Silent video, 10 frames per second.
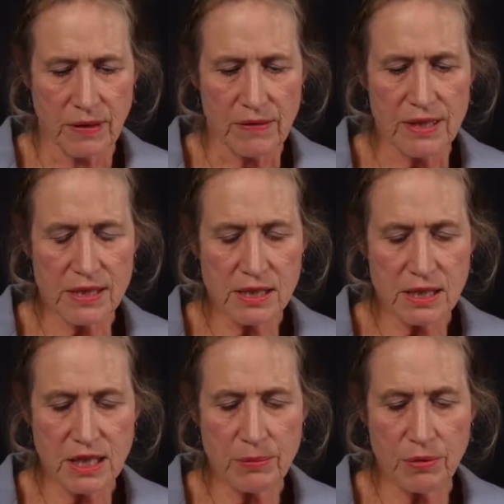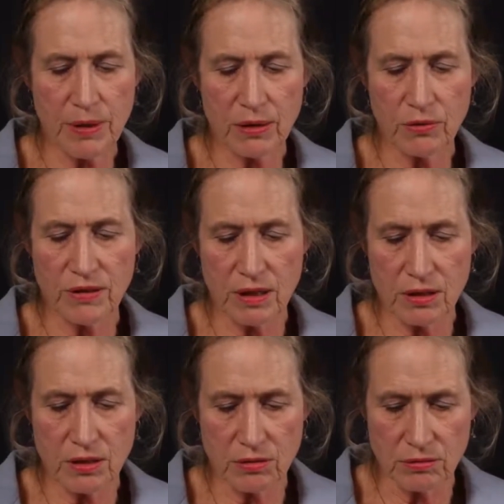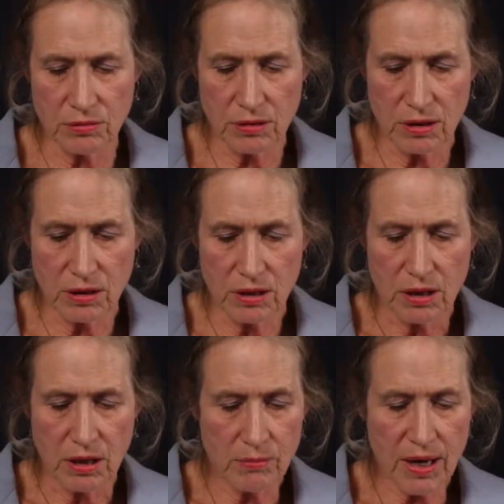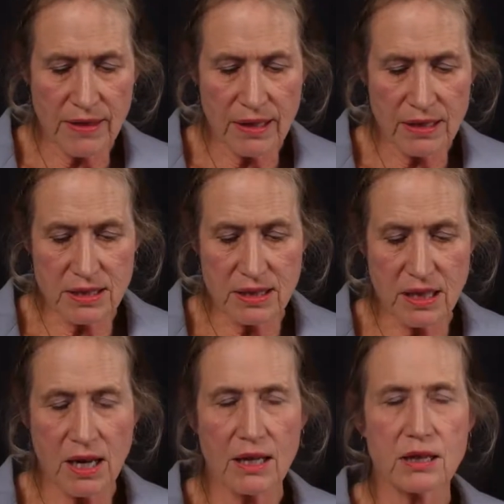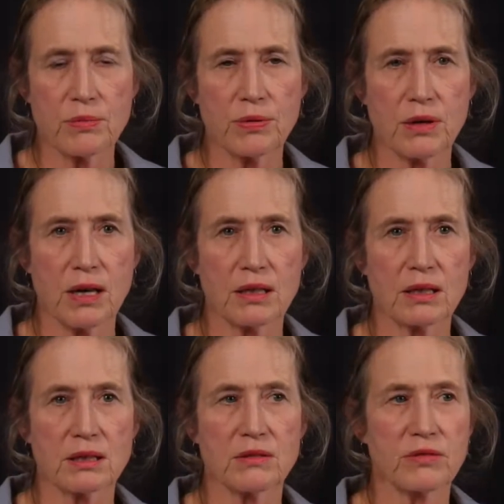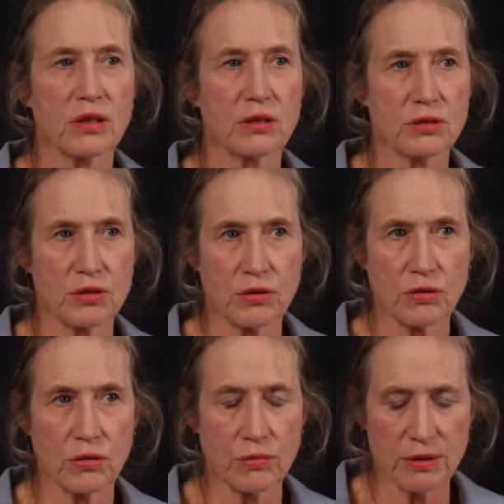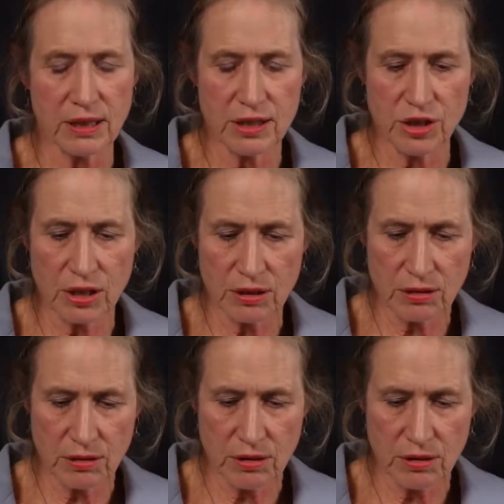This is a deeper mind within you, a mind that is not the product of culture or religion.